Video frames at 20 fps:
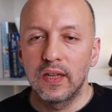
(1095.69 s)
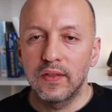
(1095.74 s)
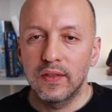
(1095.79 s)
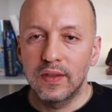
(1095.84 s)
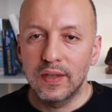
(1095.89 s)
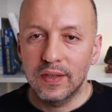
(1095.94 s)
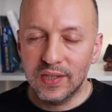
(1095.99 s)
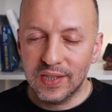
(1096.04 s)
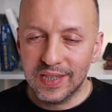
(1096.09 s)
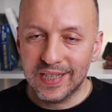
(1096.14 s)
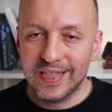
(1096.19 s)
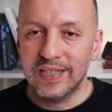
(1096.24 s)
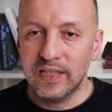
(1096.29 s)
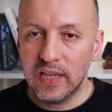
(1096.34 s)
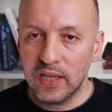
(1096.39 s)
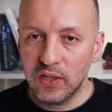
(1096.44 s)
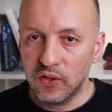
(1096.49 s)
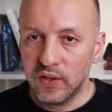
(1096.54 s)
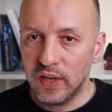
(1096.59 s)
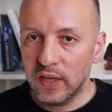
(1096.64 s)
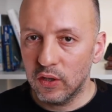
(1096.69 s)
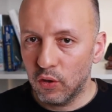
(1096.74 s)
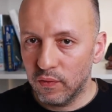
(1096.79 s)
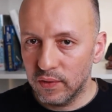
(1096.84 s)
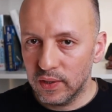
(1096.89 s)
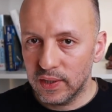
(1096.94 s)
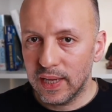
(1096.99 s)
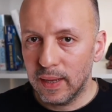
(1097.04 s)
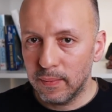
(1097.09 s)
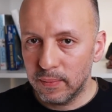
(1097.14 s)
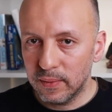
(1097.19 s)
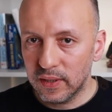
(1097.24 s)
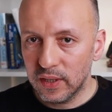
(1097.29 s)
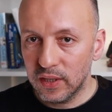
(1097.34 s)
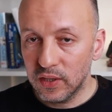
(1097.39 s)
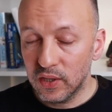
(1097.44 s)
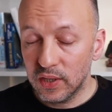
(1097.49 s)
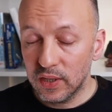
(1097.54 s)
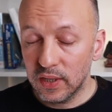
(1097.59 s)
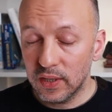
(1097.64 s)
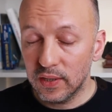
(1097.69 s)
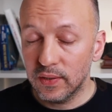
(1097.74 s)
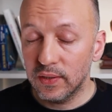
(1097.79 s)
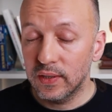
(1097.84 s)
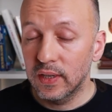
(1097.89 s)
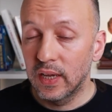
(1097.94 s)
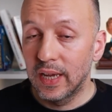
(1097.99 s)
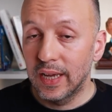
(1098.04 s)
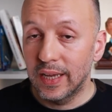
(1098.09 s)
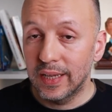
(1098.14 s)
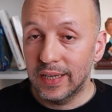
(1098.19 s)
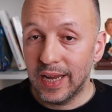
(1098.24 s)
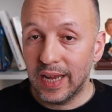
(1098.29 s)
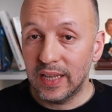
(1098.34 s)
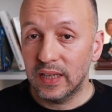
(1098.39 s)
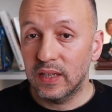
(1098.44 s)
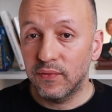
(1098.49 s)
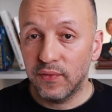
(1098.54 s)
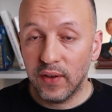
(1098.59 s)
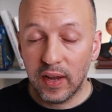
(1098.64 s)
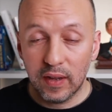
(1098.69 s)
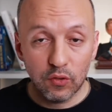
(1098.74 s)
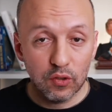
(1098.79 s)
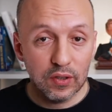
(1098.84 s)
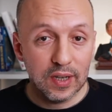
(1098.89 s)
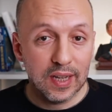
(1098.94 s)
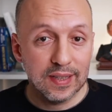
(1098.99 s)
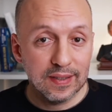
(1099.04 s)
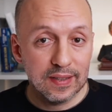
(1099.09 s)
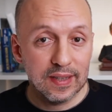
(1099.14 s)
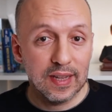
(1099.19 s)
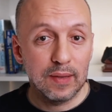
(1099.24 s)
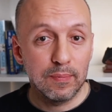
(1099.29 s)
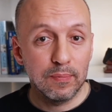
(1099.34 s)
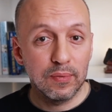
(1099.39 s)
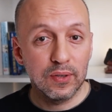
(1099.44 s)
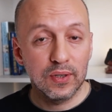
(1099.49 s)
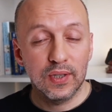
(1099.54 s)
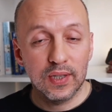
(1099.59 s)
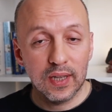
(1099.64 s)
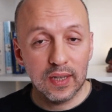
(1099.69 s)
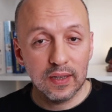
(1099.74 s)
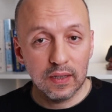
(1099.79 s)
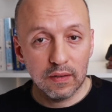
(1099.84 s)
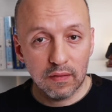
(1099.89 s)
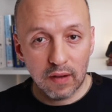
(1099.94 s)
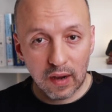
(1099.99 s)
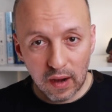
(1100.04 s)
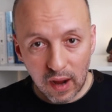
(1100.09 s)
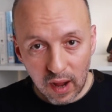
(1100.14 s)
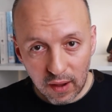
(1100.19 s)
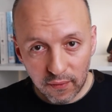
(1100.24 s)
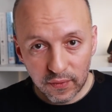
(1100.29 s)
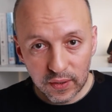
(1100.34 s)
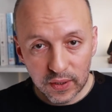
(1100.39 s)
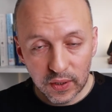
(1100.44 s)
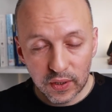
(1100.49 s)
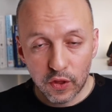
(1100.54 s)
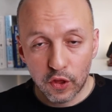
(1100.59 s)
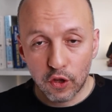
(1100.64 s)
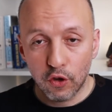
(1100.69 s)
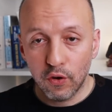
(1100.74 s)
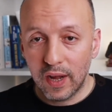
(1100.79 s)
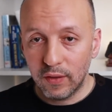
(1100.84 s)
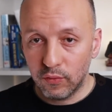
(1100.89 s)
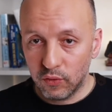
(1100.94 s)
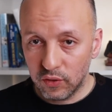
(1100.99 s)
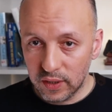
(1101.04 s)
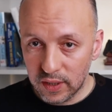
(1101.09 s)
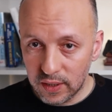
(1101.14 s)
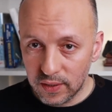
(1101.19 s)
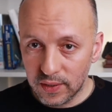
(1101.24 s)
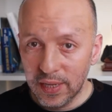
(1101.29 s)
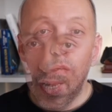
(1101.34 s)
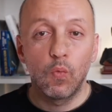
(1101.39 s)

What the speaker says: the success rate of this application is 95 to 98% in our office throughout the years.